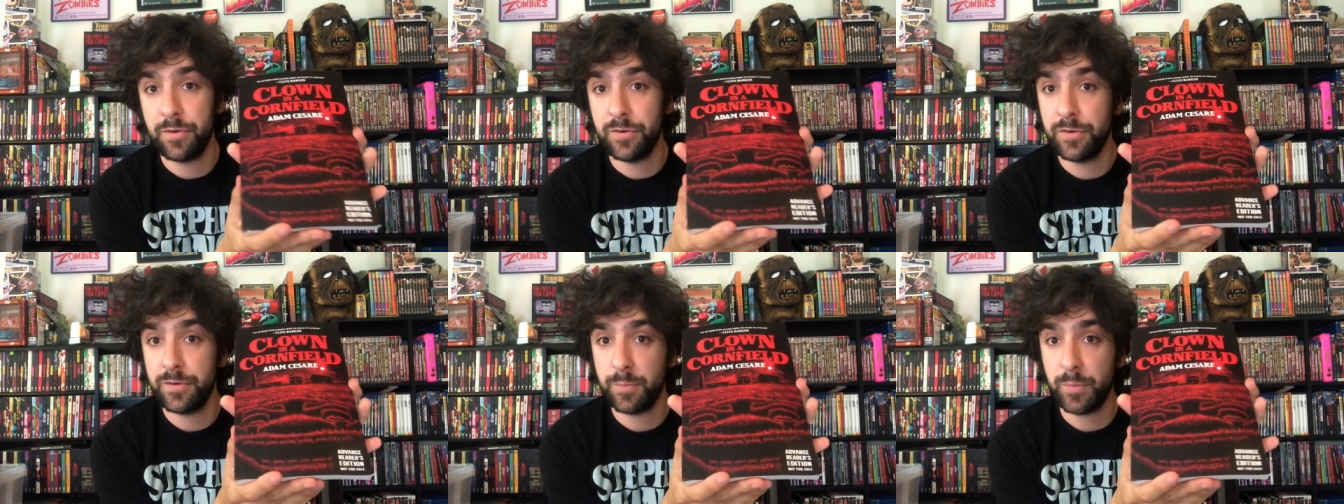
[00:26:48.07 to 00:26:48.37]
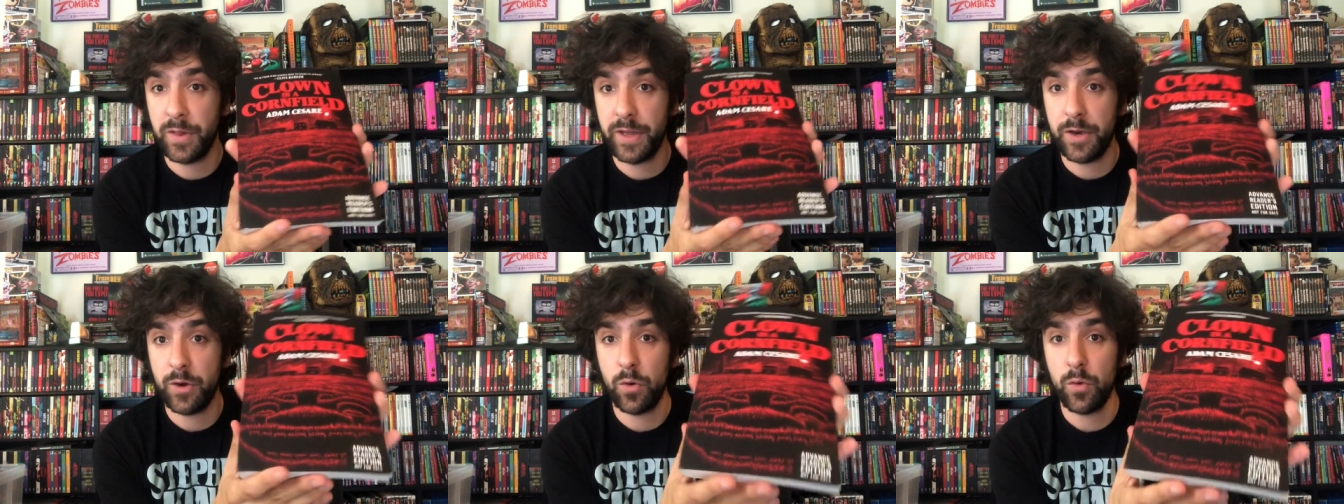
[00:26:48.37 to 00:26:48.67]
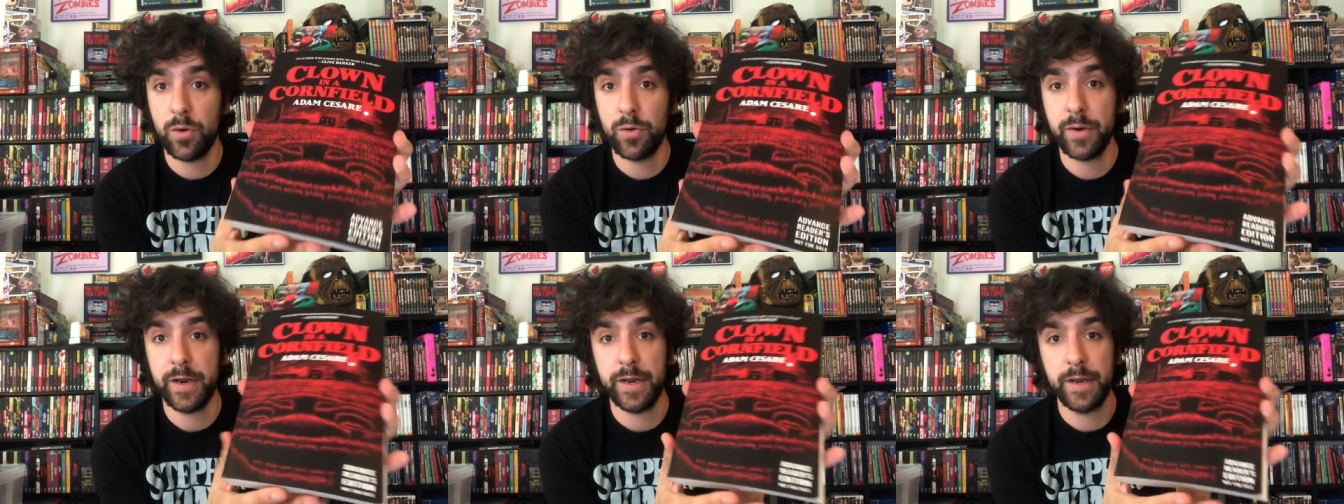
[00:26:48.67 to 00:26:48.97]
just plain
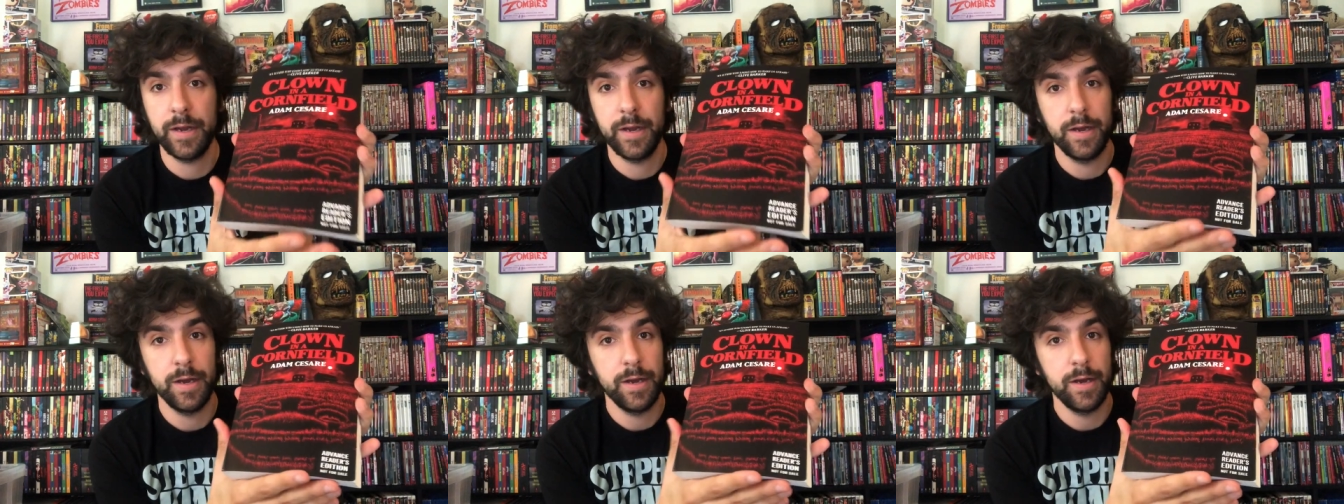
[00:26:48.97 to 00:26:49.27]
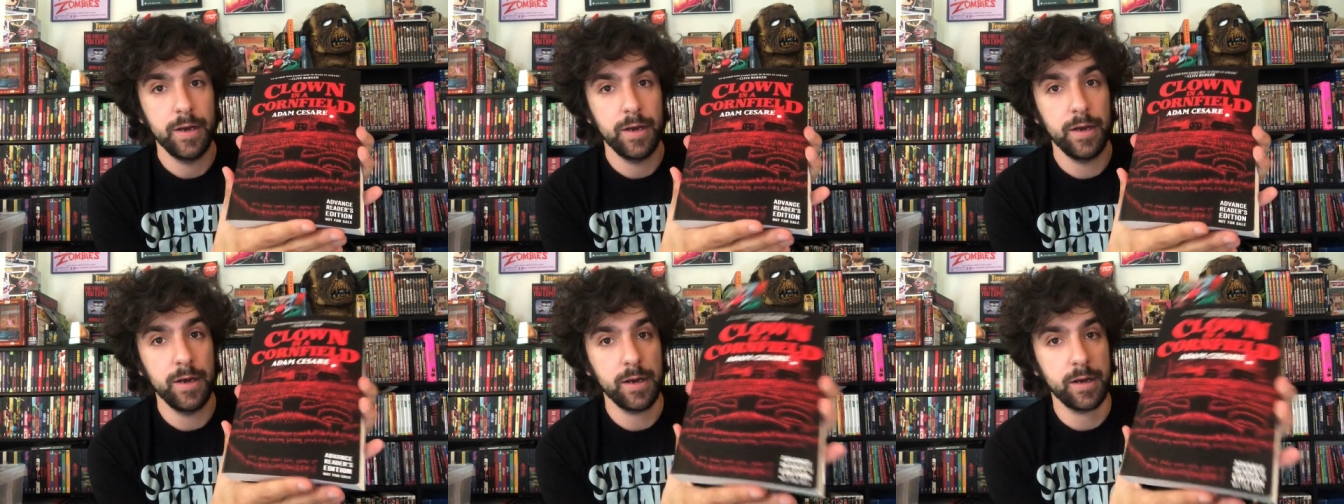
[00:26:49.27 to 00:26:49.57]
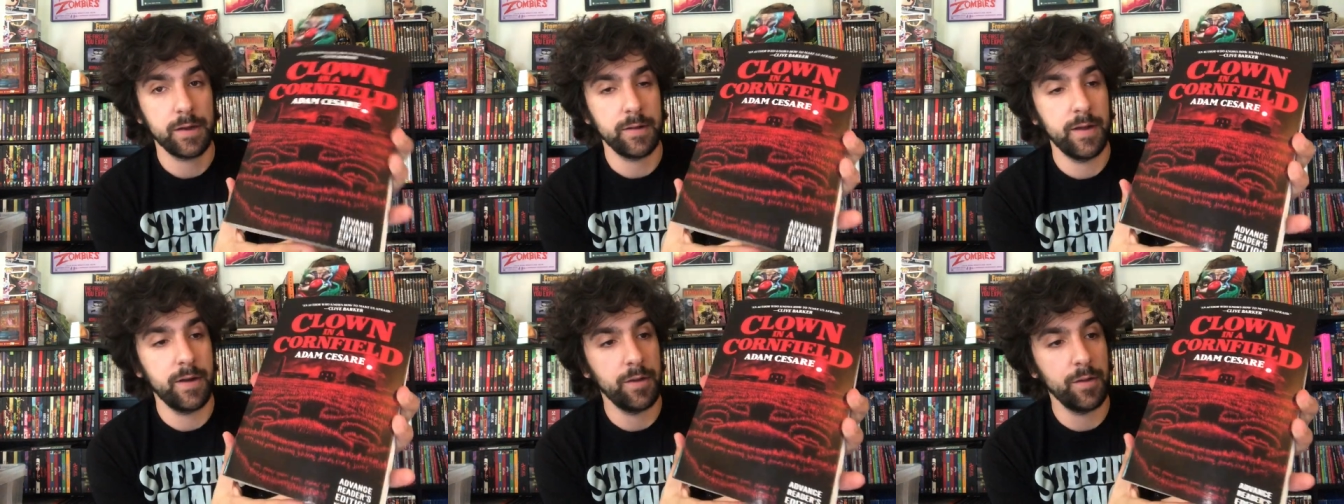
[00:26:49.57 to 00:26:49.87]
ordering uh,
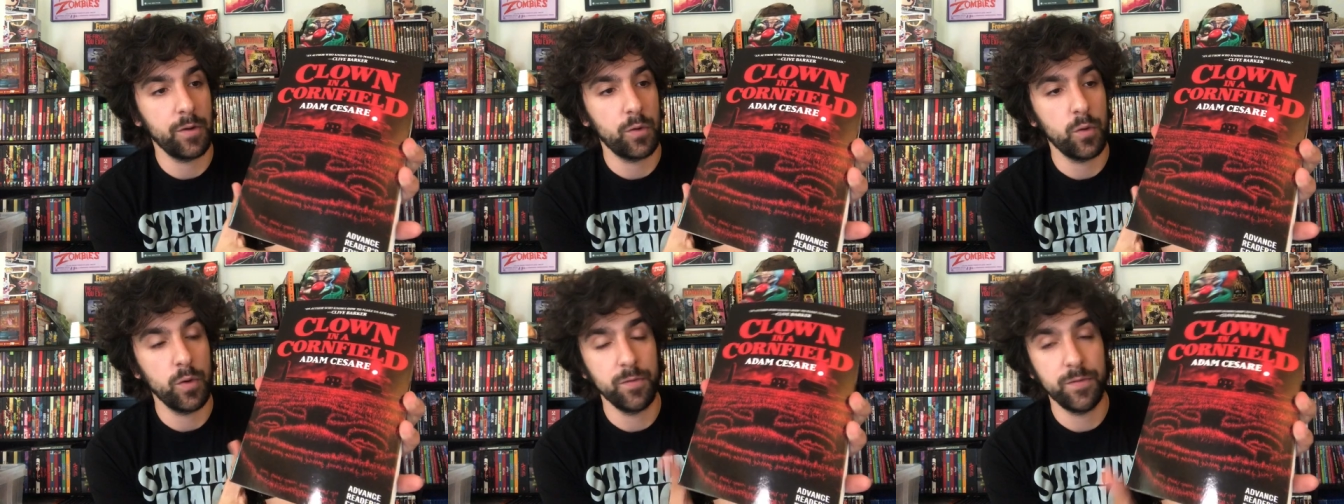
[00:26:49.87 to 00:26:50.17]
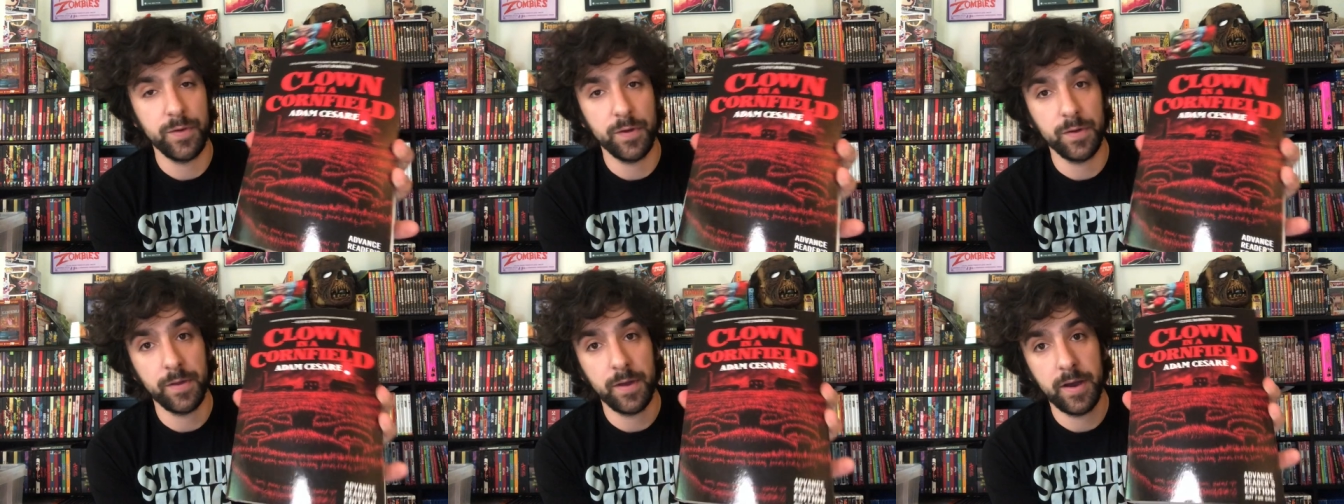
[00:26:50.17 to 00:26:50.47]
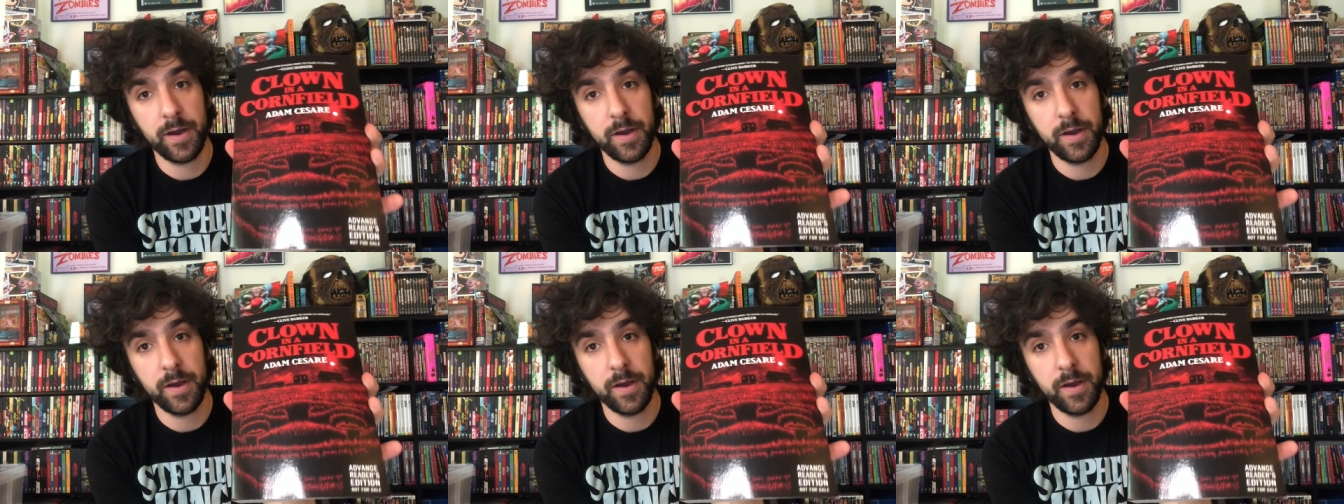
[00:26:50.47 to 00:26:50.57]
Clown in the Cornfield.